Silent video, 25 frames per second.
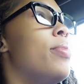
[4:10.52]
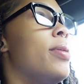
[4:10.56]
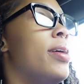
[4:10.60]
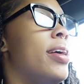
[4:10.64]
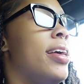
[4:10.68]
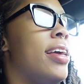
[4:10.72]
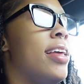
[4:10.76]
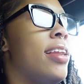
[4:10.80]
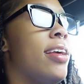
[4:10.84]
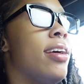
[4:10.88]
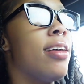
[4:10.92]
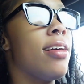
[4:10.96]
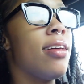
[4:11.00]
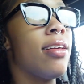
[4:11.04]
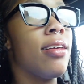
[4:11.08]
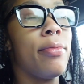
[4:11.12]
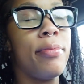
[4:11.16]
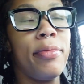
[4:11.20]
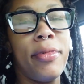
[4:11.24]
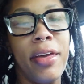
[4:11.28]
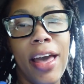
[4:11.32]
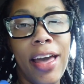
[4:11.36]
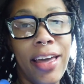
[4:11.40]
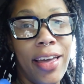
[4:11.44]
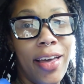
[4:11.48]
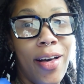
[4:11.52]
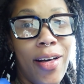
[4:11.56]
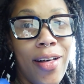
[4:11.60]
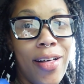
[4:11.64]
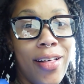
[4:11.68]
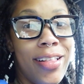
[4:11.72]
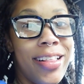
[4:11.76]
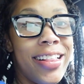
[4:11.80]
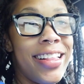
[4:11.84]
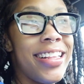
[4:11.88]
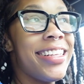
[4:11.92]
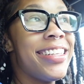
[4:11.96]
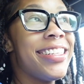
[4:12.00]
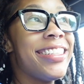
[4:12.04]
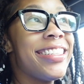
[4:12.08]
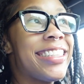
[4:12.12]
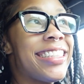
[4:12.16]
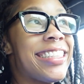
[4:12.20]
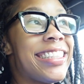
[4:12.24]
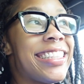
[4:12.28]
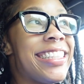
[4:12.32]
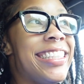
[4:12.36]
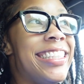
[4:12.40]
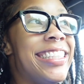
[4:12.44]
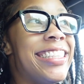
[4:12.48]
But um, yeah, y'all.
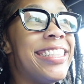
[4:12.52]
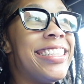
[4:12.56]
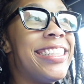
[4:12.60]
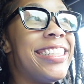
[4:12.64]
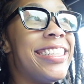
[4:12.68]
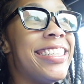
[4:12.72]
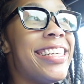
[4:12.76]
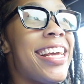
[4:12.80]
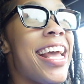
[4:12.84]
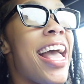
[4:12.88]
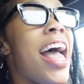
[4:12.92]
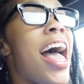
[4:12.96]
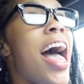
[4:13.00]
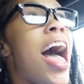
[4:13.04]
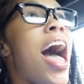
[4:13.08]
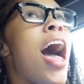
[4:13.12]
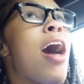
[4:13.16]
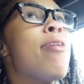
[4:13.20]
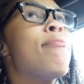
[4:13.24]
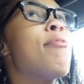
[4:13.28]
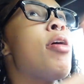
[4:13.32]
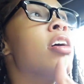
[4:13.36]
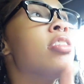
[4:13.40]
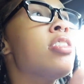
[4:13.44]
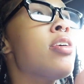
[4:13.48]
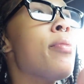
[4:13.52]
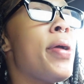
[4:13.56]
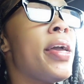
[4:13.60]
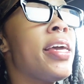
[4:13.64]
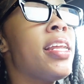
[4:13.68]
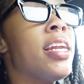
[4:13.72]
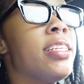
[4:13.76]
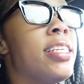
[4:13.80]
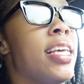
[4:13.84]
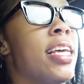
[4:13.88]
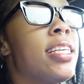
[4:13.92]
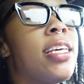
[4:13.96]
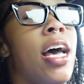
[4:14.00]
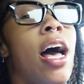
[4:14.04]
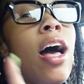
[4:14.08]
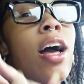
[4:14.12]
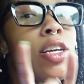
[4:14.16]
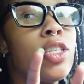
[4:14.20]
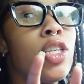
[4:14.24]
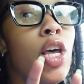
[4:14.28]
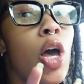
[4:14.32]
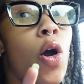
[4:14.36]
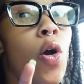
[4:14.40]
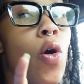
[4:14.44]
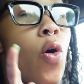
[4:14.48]
I'm also making a
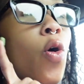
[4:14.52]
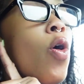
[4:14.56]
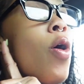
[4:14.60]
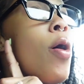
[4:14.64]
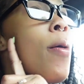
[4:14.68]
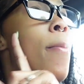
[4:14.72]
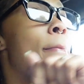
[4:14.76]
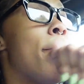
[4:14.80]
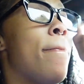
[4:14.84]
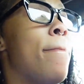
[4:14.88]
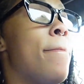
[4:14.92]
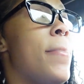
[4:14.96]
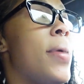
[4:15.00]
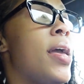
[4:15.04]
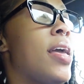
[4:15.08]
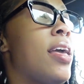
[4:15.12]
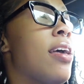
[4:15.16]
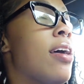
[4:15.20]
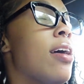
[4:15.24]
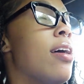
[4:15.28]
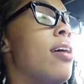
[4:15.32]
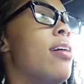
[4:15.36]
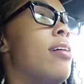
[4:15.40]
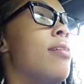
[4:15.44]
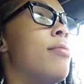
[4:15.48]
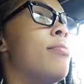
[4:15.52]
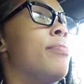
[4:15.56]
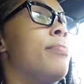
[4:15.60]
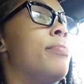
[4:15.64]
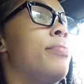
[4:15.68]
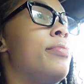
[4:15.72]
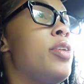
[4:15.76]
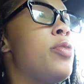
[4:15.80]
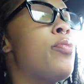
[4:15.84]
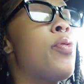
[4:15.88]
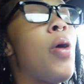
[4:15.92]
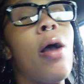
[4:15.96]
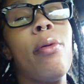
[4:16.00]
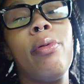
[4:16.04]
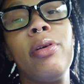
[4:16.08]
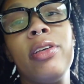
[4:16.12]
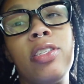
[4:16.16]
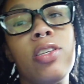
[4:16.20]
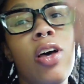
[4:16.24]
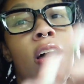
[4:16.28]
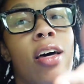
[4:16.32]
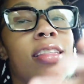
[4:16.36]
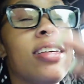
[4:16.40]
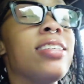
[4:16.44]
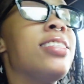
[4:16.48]
TikTok, so yeah, um, you probably
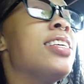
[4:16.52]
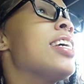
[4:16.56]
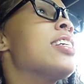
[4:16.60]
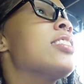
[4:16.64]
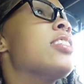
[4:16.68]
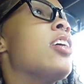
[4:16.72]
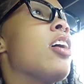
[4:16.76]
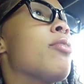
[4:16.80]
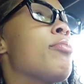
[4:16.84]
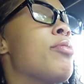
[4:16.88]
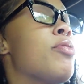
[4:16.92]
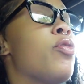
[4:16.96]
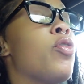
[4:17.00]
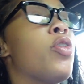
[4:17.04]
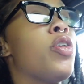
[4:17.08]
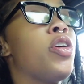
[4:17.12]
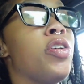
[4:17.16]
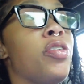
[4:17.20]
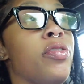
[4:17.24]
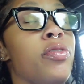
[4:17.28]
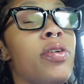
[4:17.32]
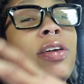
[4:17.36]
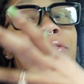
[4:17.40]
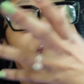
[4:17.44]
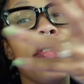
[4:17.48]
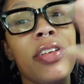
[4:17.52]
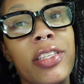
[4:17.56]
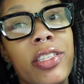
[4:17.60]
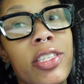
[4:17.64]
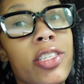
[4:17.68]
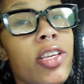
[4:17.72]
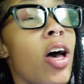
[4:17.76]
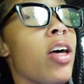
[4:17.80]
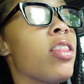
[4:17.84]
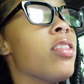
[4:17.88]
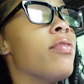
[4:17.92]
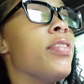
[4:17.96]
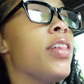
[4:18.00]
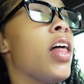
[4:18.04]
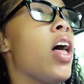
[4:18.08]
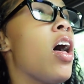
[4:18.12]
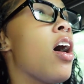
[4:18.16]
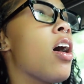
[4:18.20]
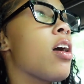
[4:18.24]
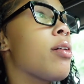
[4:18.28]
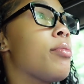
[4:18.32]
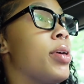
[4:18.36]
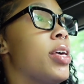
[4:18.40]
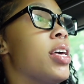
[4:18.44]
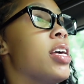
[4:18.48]
saw the TikTok before you even saw the
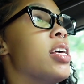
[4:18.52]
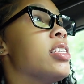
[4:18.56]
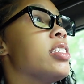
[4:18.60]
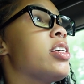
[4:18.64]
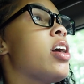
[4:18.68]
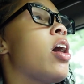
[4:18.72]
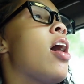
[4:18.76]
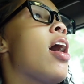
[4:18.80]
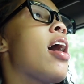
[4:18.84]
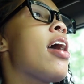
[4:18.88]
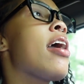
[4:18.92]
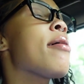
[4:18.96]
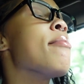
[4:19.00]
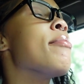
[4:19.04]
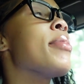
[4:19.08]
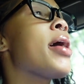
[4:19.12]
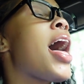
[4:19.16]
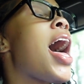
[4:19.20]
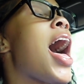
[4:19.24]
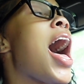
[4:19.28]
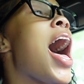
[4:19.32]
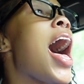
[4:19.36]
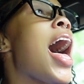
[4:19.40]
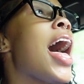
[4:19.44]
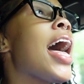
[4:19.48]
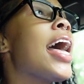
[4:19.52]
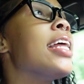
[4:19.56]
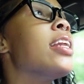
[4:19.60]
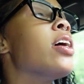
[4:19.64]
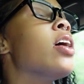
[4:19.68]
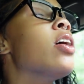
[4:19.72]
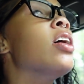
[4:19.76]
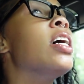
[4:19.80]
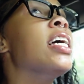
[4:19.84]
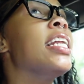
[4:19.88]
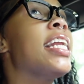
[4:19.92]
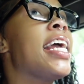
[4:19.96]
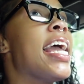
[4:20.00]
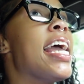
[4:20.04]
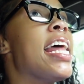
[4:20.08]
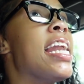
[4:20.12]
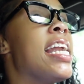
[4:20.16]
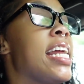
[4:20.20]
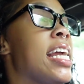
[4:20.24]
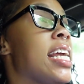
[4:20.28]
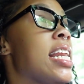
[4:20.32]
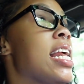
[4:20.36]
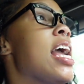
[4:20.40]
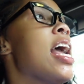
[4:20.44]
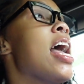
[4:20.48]
blog because y'all, I am behind on
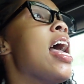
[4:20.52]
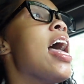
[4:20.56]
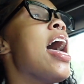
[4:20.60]
editing.